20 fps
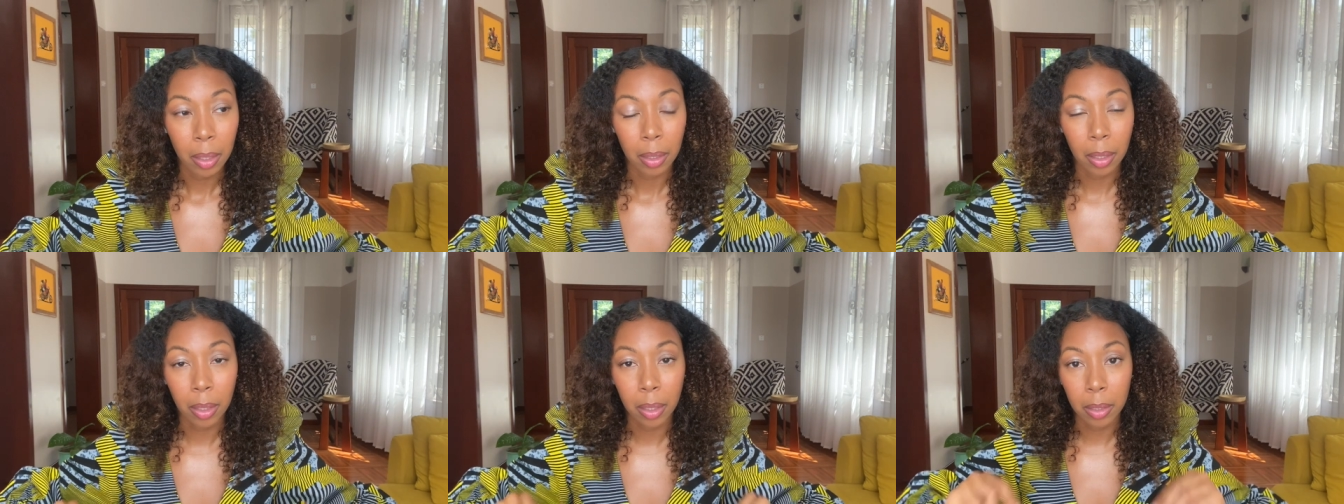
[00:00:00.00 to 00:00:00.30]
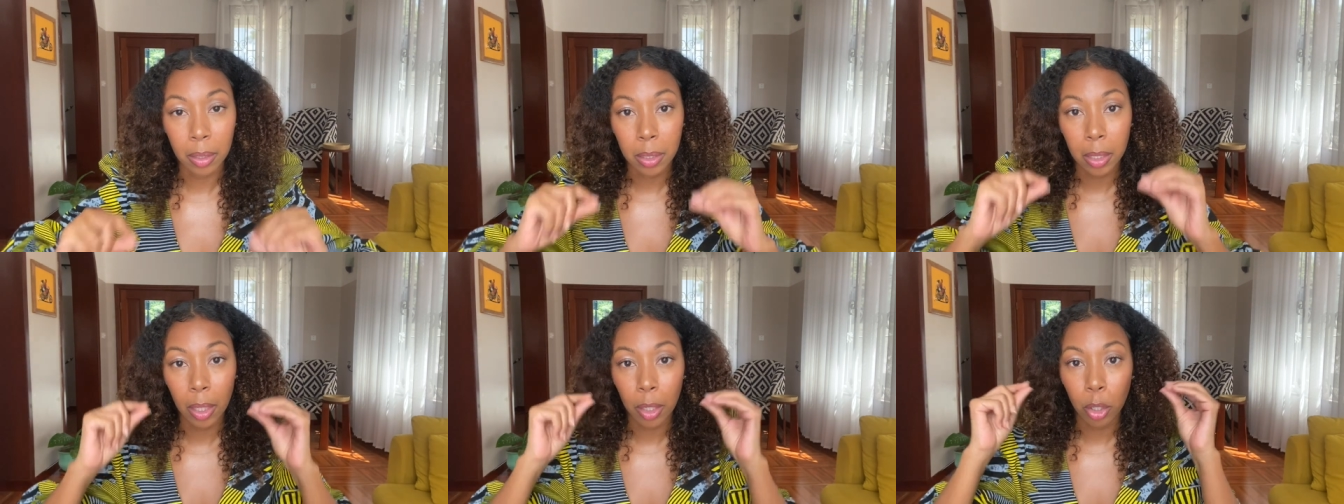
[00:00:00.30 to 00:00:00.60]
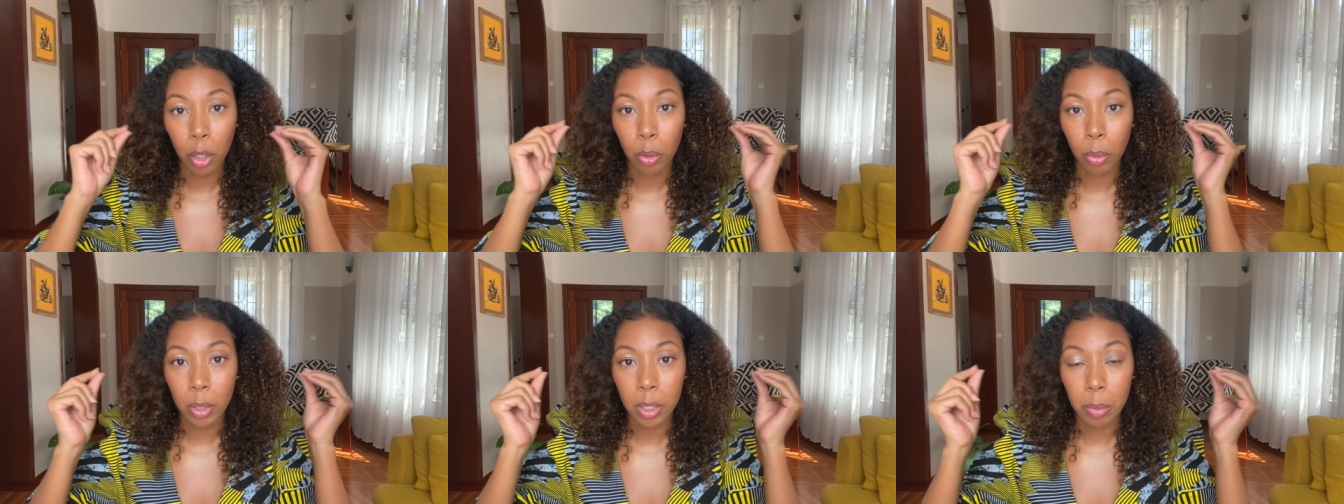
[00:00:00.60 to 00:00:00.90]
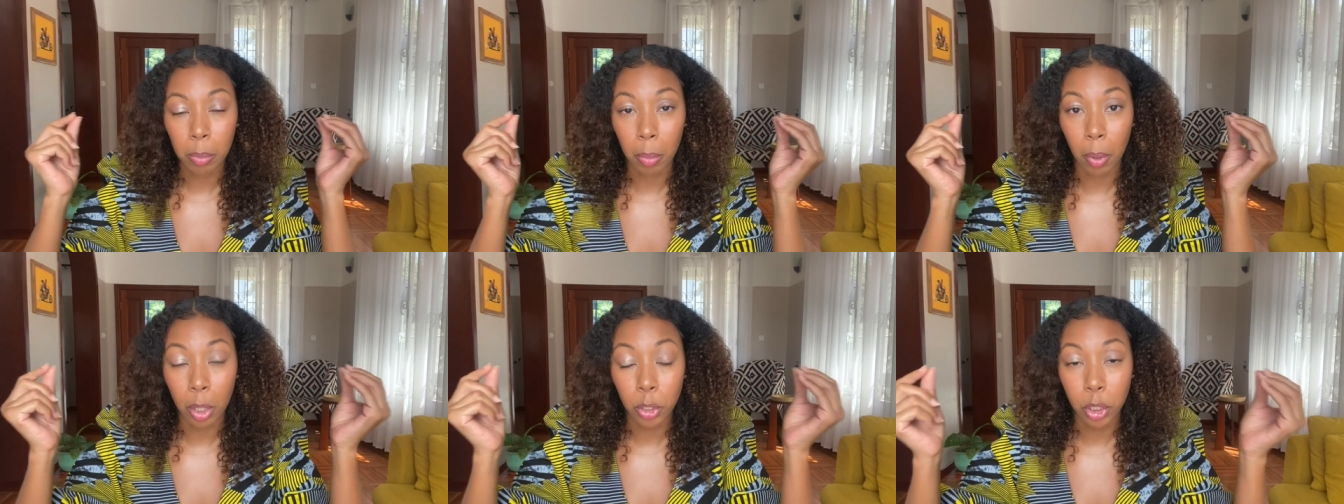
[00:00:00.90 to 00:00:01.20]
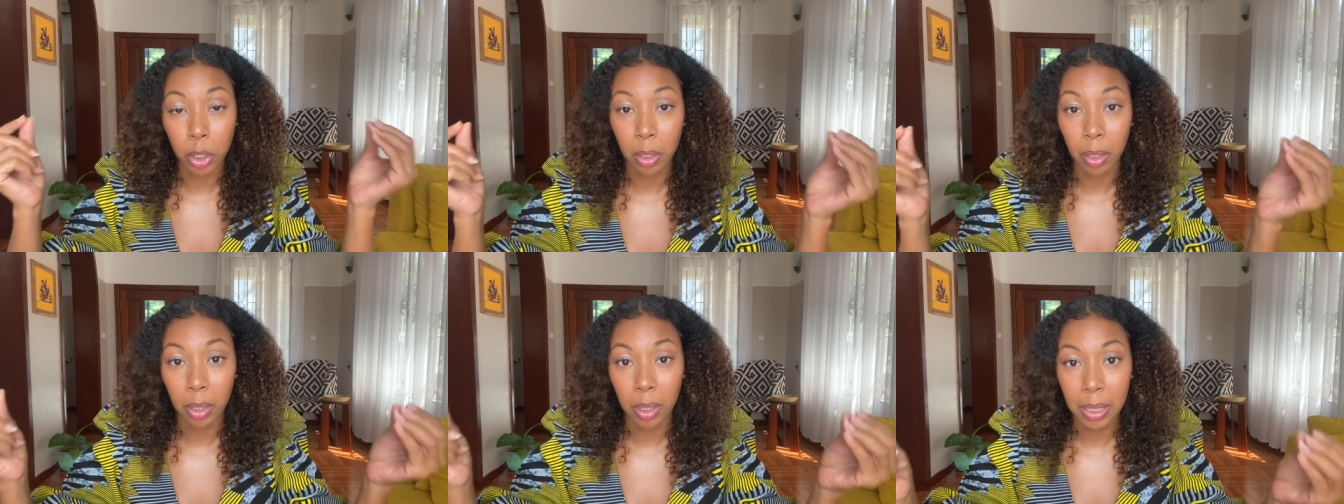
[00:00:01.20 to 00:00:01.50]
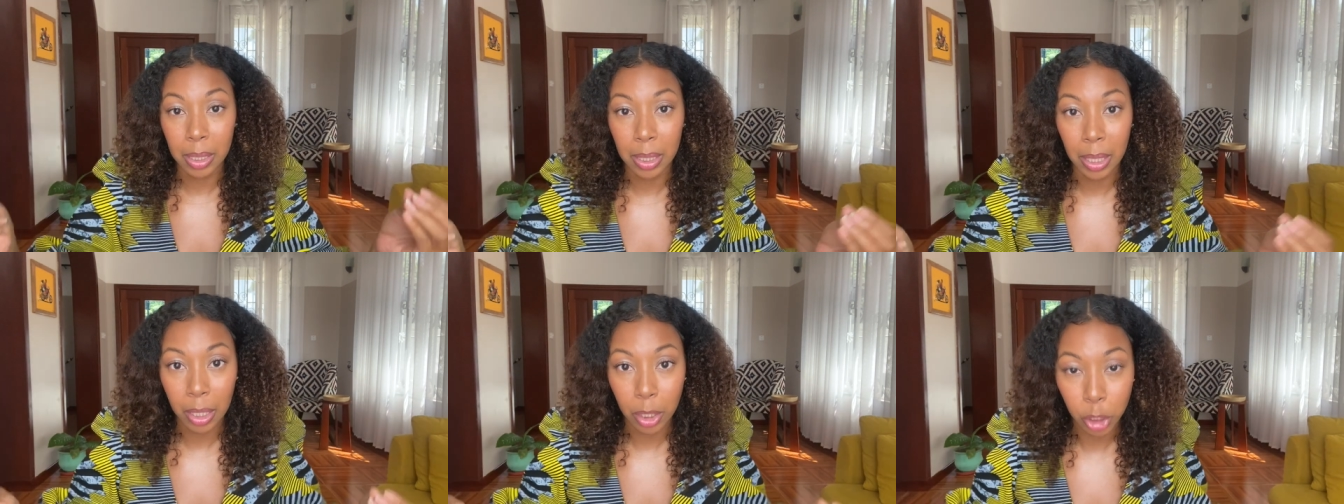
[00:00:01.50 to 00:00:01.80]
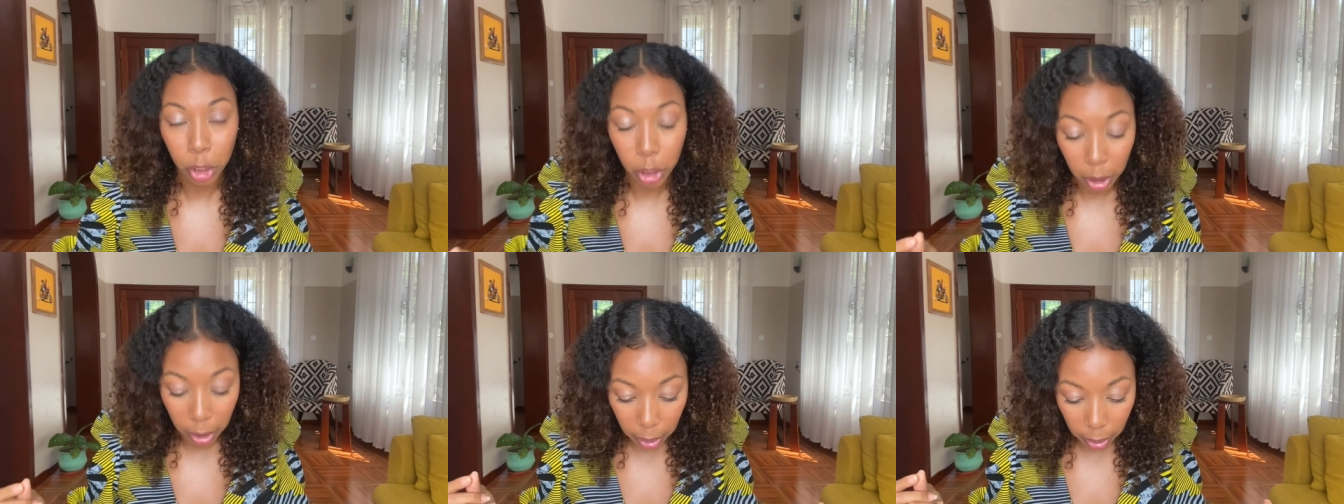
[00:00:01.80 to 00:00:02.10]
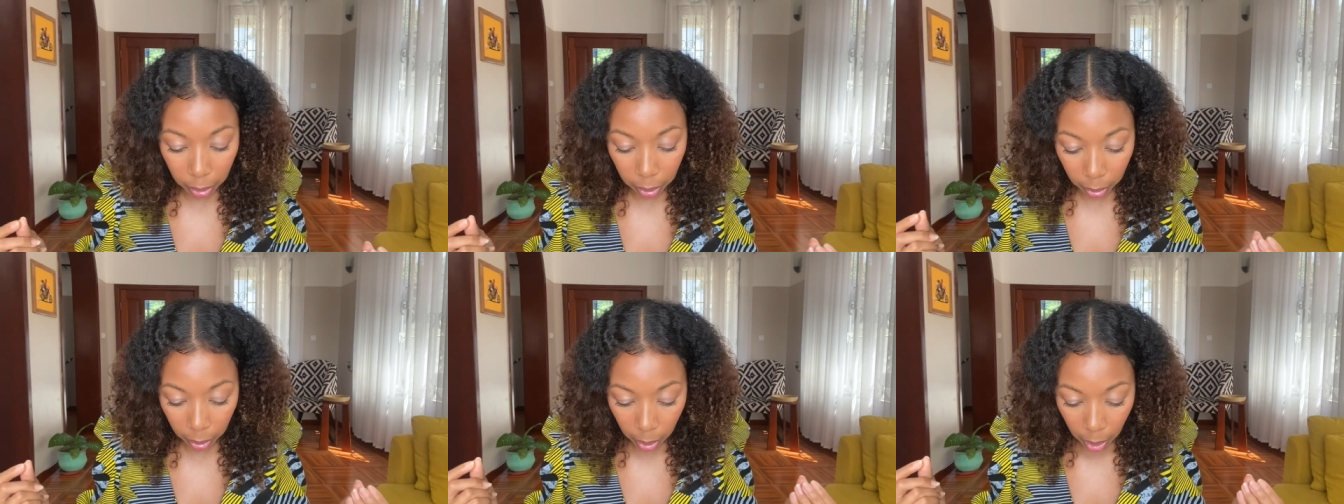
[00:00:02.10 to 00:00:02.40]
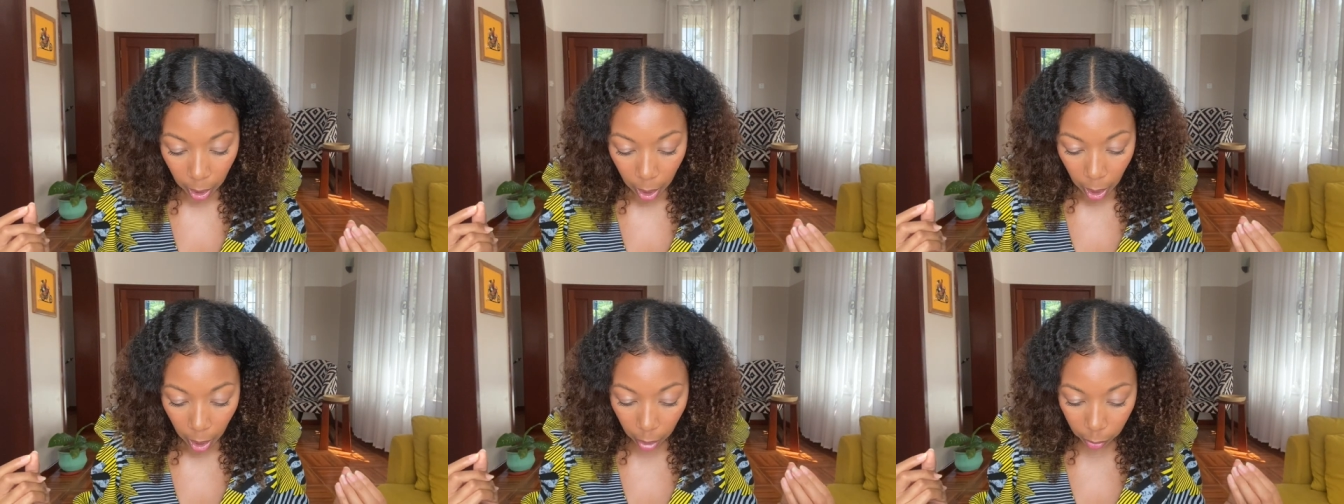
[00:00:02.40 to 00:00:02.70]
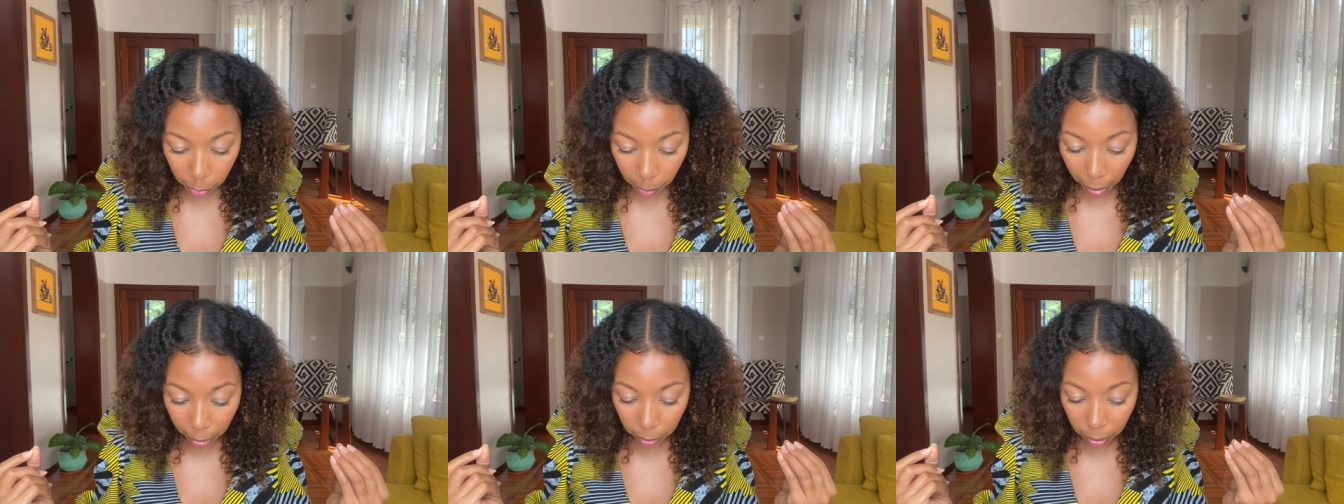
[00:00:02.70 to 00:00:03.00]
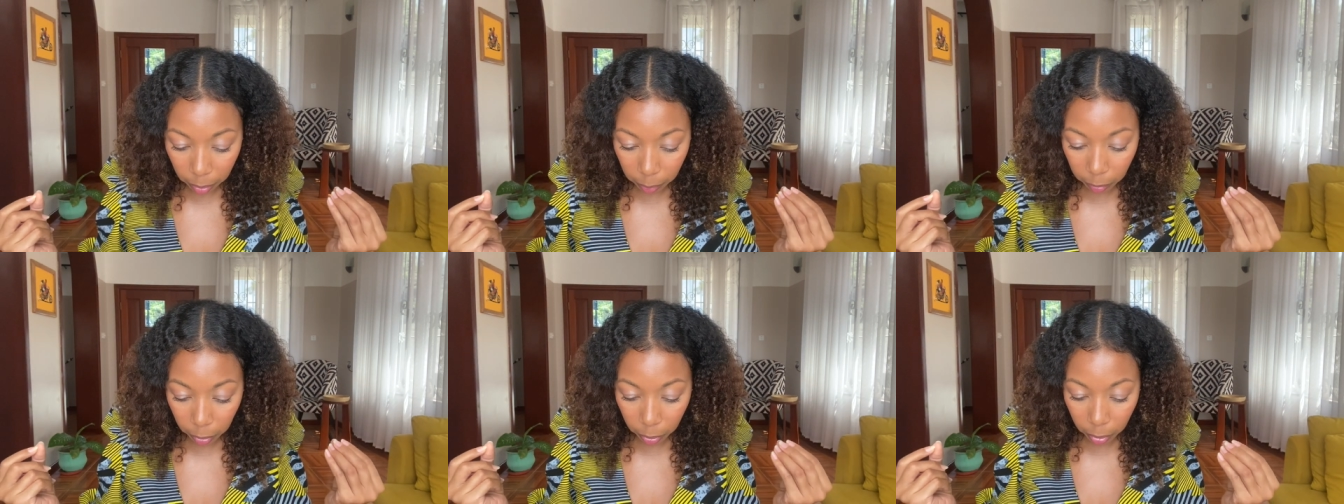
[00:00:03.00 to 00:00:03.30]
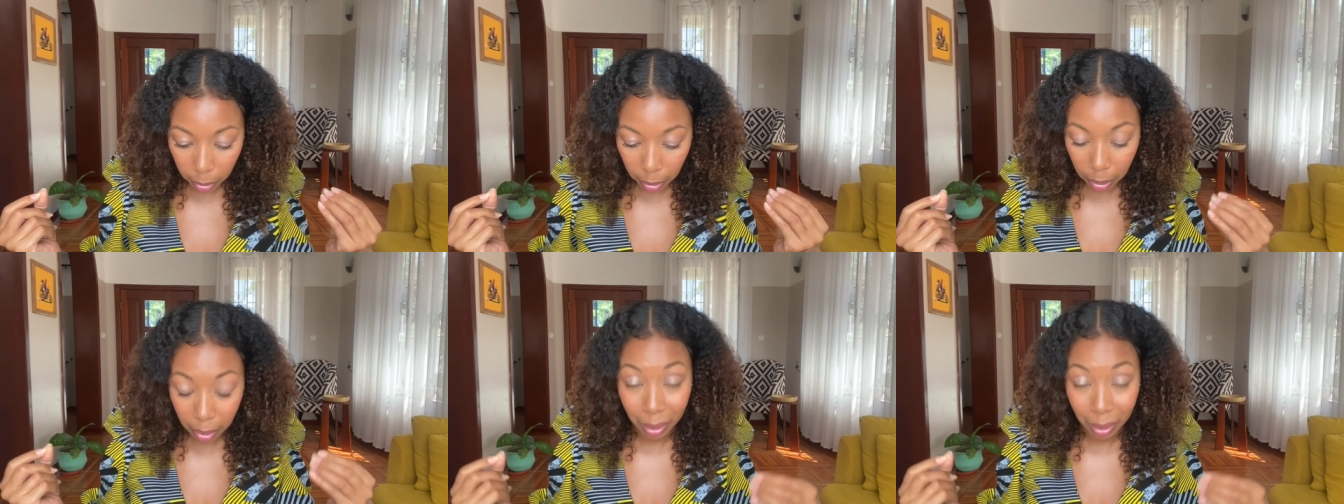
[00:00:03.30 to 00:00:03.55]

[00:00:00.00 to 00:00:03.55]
the continuous marginalization of my community,